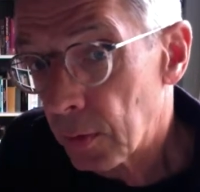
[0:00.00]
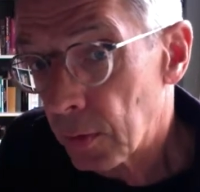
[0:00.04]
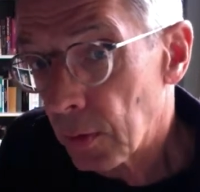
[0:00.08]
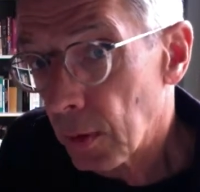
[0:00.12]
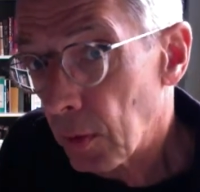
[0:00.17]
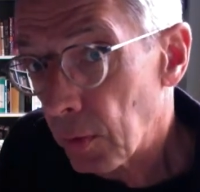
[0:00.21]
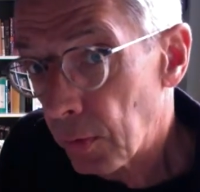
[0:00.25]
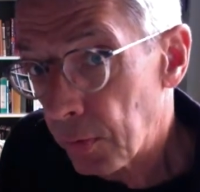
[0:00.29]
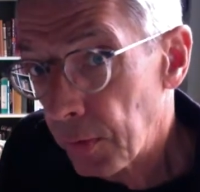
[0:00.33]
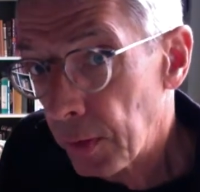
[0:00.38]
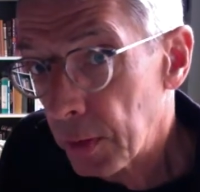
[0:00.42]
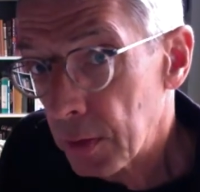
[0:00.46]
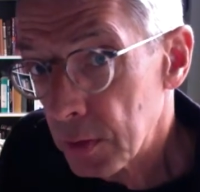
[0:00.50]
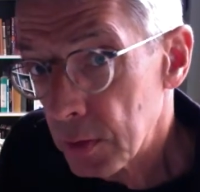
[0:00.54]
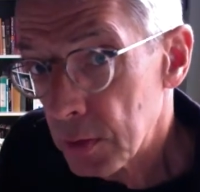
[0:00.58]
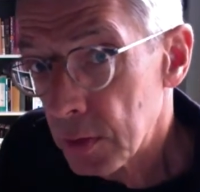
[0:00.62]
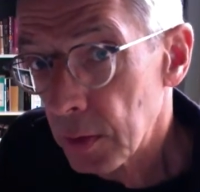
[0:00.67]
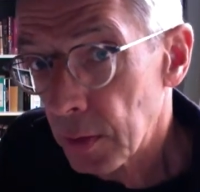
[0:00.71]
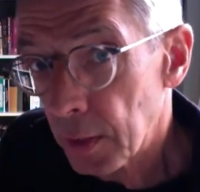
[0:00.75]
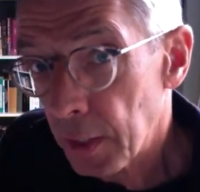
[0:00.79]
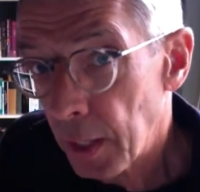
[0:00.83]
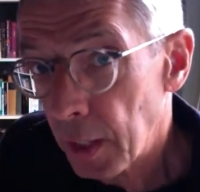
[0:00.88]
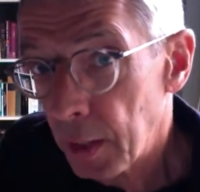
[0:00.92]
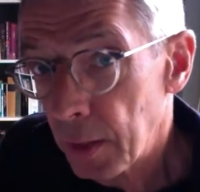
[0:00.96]
the things
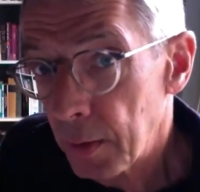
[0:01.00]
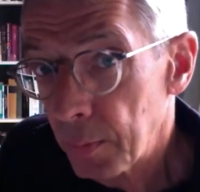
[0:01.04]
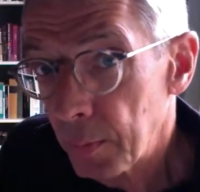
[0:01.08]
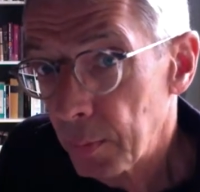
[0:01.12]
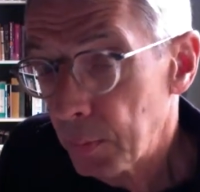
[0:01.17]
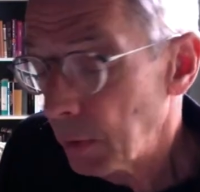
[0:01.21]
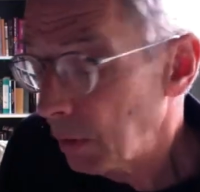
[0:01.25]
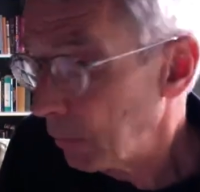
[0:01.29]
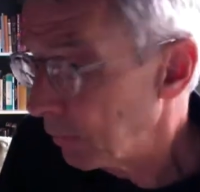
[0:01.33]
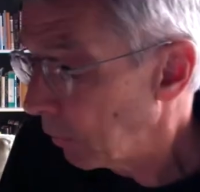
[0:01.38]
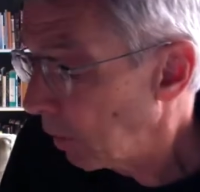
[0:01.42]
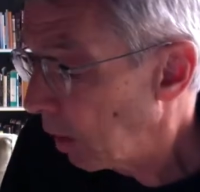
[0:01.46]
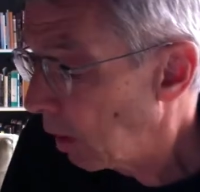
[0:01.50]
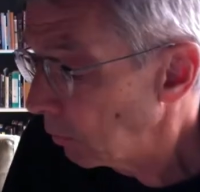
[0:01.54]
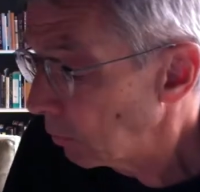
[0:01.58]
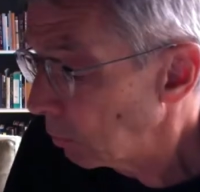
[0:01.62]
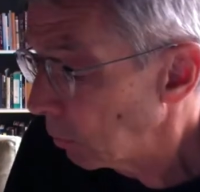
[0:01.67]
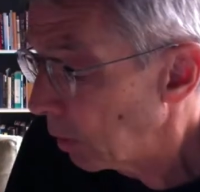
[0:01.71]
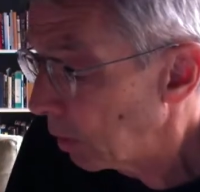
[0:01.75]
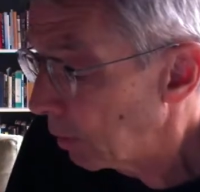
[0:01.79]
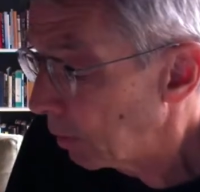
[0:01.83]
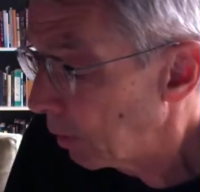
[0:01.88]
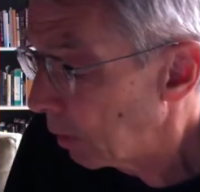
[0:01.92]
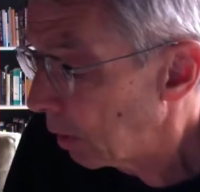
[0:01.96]
that I am involved
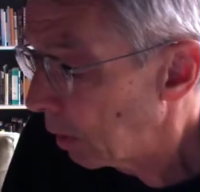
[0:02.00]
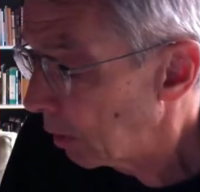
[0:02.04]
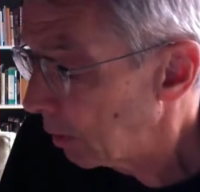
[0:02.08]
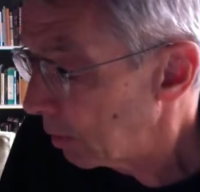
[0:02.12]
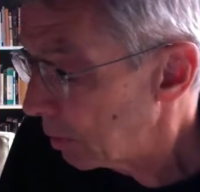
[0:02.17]
with are